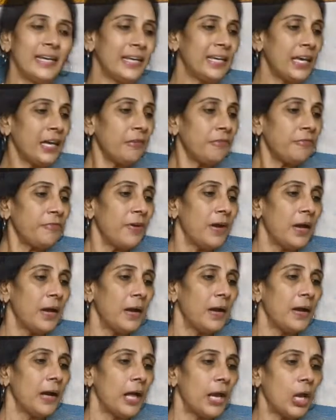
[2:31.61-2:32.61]
Give
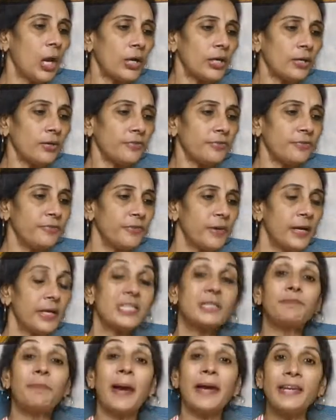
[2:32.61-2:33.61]
a lot of
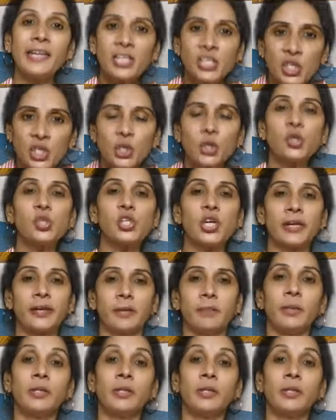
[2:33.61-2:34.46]
spinach to children,